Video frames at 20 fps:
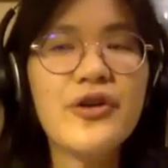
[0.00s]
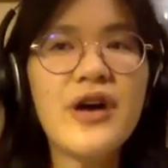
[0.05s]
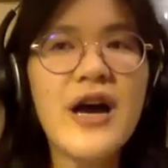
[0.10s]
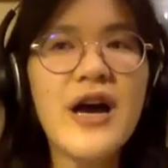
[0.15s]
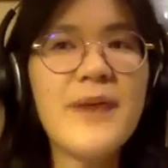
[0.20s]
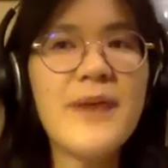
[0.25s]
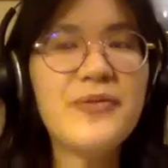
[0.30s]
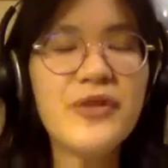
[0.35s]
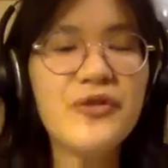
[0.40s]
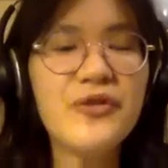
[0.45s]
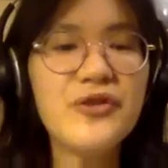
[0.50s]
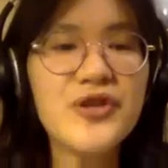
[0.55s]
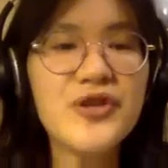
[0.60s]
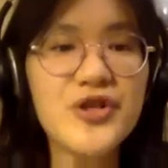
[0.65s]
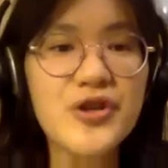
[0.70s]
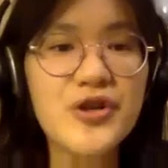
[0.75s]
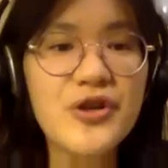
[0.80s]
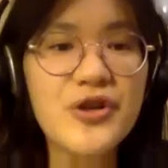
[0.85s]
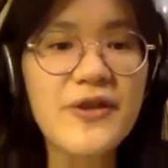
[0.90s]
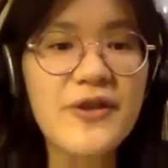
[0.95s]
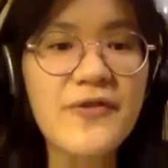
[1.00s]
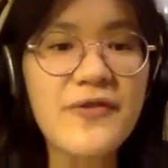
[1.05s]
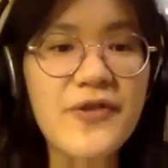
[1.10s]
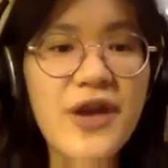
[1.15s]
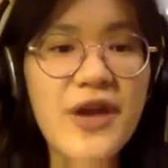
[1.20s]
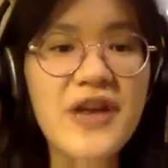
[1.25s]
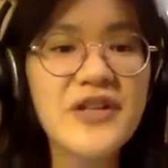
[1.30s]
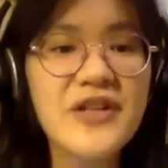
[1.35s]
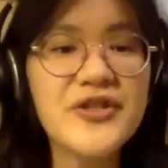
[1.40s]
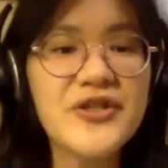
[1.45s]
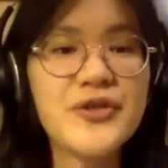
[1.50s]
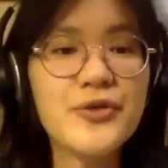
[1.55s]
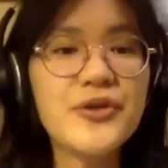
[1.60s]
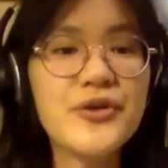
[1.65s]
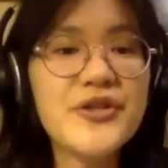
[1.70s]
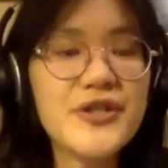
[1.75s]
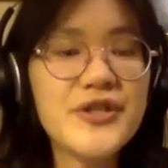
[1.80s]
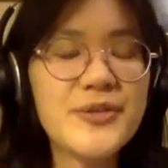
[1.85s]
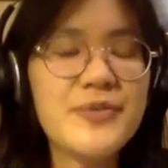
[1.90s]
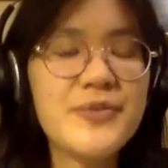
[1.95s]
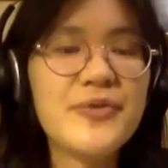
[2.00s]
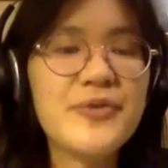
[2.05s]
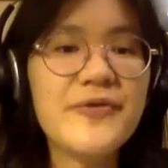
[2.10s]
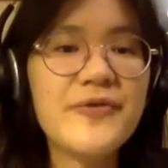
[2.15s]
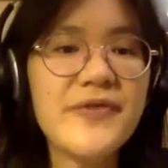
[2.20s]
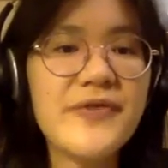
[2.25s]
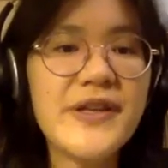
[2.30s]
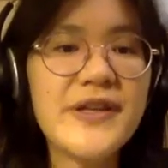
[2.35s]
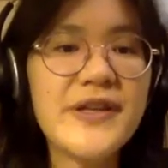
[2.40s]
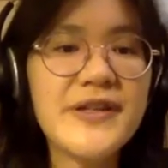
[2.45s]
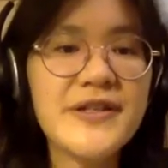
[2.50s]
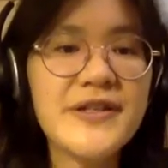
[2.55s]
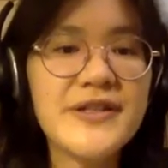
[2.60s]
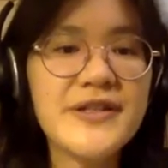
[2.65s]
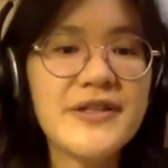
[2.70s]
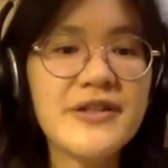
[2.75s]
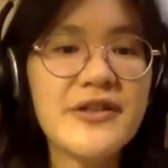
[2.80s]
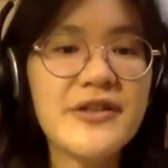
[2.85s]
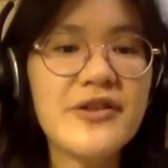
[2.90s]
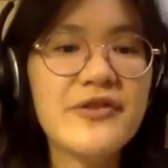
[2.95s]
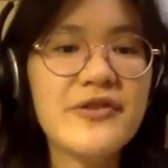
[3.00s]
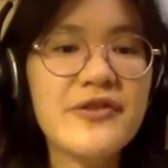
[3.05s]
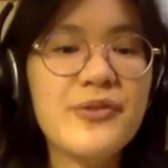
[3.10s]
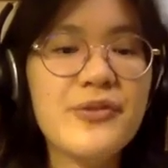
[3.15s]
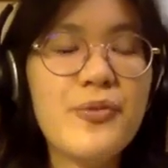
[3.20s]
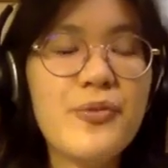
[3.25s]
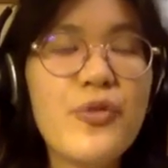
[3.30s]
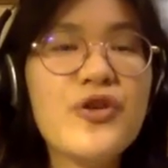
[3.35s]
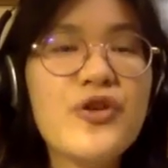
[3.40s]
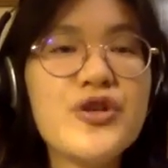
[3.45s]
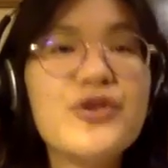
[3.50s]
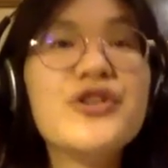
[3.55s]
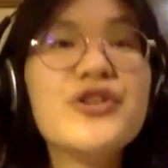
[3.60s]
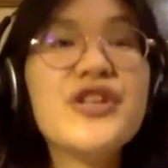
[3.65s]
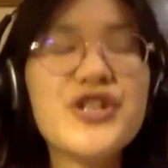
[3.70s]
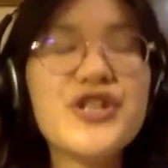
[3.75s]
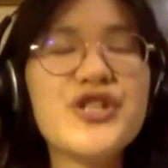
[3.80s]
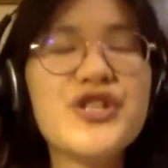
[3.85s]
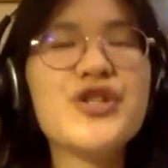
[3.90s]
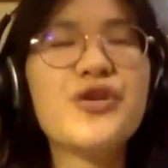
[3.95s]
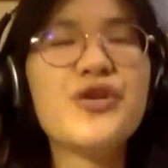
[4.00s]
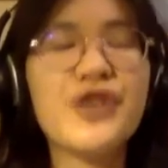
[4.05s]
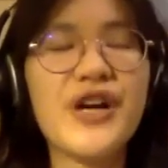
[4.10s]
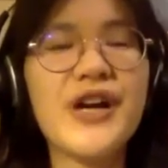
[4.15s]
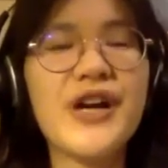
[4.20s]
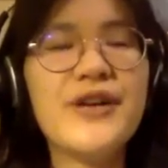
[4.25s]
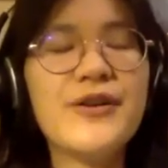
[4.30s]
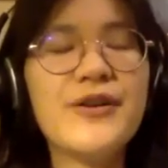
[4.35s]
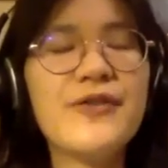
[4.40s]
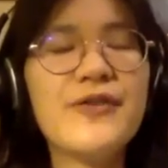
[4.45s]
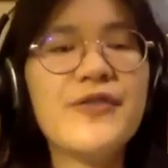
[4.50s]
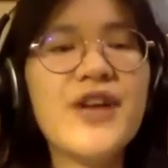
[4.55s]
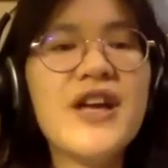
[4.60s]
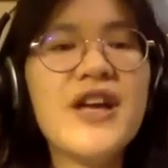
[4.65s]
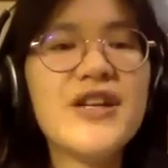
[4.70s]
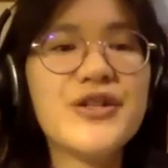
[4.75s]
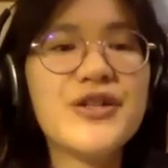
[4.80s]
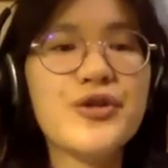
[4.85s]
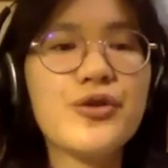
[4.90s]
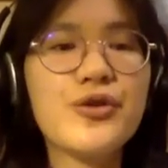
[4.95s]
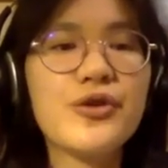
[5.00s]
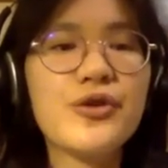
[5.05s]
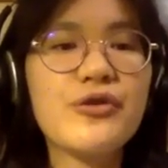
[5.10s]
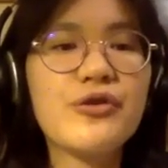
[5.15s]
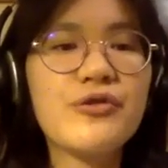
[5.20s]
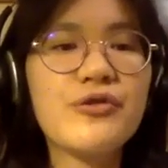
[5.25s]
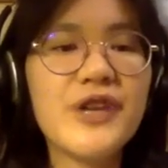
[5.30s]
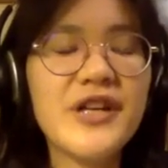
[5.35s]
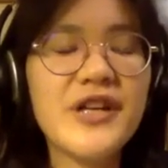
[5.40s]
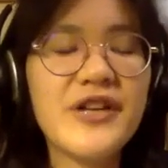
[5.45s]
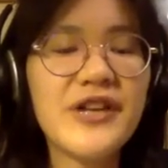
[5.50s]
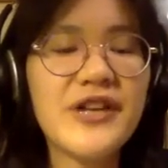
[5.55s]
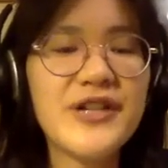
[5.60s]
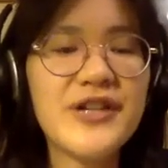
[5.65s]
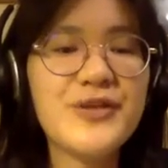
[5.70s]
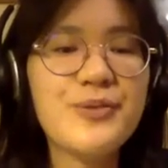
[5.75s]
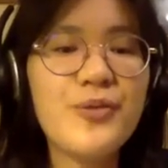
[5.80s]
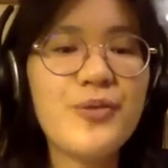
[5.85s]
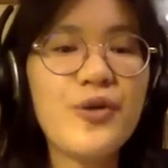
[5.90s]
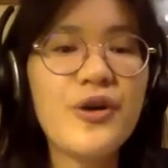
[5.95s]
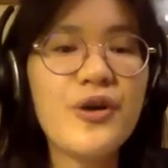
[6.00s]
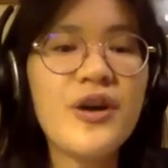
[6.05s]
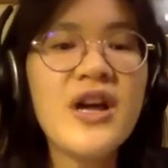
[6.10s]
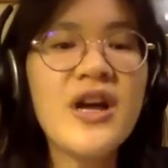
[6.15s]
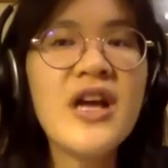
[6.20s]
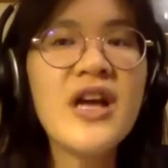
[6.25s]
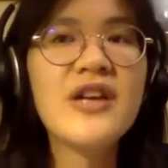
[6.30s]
I'm not really sure if any sources prove this, the more traditional kind of historical writing that's more,